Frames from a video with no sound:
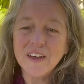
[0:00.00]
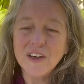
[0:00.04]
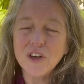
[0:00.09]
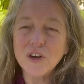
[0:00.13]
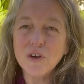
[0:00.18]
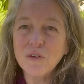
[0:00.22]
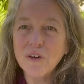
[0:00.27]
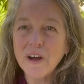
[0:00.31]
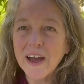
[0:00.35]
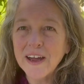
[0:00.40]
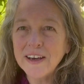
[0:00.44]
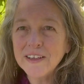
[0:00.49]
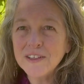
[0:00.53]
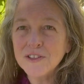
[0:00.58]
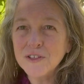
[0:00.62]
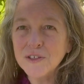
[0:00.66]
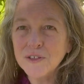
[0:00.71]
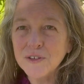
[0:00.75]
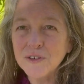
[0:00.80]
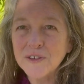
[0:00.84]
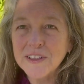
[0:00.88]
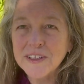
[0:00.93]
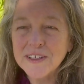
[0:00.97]

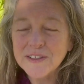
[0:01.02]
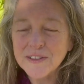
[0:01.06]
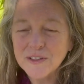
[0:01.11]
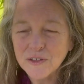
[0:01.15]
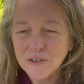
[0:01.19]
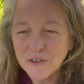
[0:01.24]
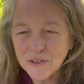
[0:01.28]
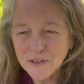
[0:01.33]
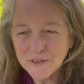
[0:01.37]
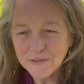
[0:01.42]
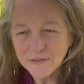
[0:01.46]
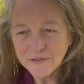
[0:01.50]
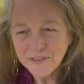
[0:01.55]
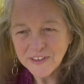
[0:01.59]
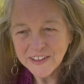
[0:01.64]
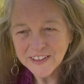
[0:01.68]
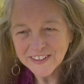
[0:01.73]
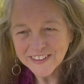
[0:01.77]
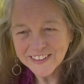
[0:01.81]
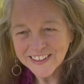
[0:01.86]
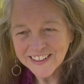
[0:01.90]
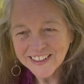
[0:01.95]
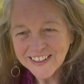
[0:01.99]
Gratitude is a good
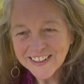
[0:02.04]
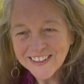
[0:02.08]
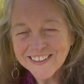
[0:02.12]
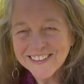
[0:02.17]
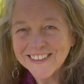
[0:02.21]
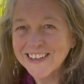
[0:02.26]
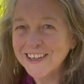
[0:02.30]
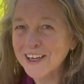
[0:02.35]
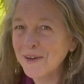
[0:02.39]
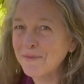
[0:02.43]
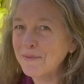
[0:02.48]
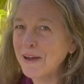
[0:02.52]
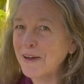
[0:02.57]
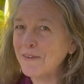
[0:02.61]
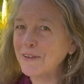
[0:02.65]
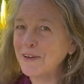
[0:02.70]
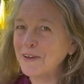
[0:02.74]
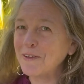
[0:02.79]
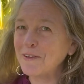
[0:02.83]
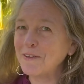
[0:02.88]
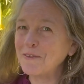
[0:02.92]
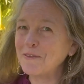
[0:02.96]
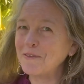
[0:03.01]
feeling, like I'm
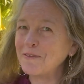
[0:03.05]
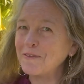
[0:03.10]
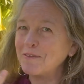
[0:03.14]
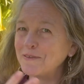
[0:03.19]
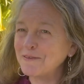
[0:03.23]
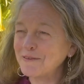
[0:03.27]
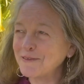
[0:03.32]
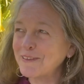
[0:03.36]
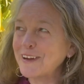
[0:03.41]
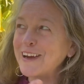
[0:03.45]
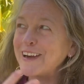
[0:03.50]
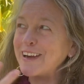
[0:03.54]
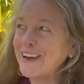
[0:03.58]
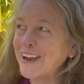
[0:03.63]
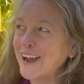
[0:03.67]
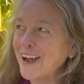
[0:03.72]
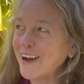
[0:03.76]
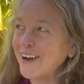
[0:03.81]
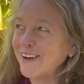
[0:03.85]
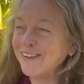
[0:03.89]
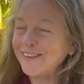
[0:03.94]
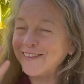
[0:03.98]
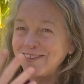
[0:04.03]
having right
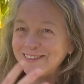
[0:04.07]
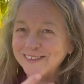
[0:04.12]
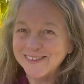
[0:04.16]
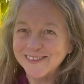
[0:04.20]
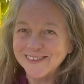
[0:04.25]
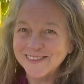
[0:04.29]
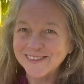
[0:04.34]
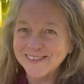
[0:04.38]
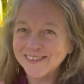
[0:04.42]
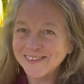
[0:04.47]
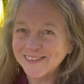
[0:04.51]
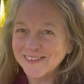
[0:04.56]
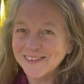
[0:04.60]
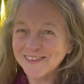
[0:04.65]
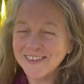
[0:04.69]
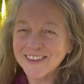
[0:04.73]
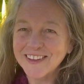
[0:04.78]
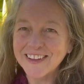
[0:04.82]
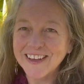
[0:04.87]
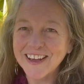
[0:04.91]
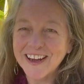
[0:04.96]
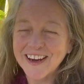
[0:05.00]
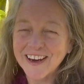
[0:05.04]
now, with
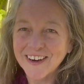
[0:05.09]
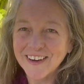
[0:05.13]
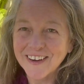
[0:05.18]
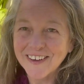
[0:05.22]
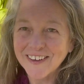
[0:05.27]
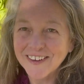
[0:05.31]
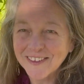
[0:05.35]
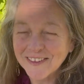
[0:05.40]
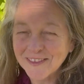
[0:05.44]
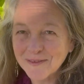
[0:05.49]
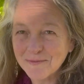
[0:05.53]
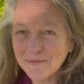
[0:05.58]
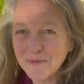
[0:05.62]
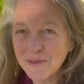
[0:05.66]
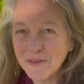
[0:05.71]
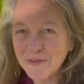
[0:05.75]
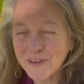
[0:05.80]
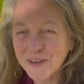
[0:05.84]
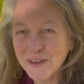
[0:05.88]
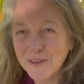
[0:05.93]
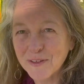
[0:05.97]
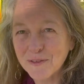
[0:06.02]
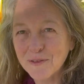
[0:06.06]
the air
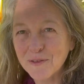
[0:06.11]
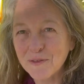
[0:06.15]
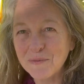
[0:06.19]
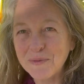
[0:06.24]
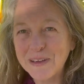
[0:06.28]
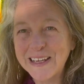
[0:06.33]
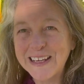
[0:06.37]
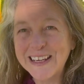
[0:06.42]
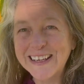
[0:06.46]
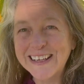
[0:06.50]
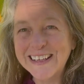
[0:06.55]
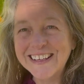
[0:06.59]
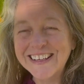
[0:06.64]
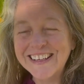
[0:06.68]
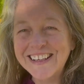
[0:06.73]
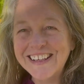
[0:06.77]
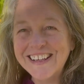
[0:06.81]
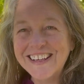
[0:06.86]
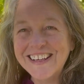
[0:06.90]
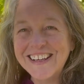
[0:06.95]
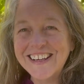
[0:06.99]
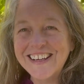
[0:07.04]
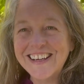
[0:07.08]
moving through me
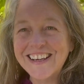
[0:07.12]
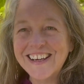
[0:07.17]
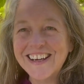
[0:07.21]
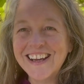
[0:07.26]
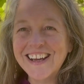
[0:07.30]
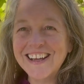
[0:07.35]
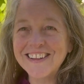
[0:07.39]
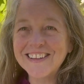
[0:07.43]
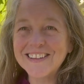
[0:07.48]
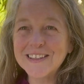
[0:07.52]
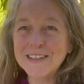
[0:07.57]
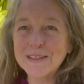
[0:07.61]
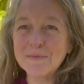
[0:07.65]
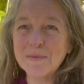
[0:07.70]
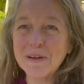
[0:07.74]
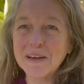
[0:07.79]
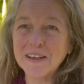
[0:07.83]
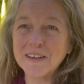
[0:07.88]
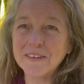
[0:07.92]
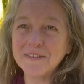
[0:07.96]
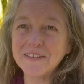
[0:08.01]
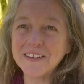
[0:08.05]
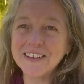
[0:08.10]
and the
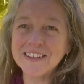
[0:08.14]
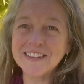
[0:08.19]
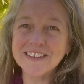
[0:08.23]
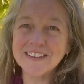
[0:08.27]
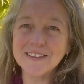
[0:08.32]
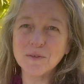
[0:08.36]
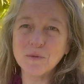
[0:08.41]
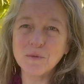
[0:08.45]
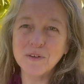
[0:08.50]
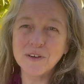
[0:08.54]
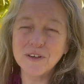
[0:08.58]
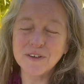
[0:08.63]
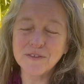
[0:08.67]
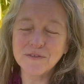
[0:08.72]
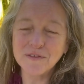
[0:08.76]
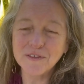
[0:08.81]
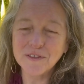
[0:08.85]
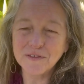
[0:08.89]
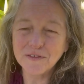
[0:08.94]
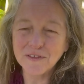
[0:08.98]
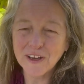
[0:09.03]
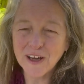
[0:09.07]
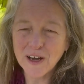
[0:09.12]
smell of these
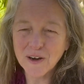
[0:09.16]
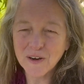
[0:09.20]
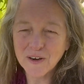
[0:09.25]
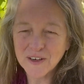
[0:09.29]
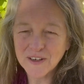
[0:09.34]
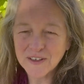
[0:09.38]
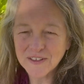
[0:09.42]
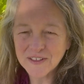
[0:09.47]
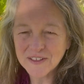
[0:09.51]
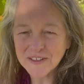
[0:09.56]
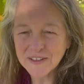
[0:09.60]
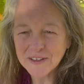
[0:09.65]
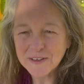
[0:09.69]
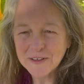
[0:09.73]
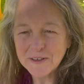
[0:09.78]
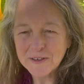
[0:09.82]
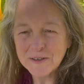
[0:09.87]
wonderful flowers.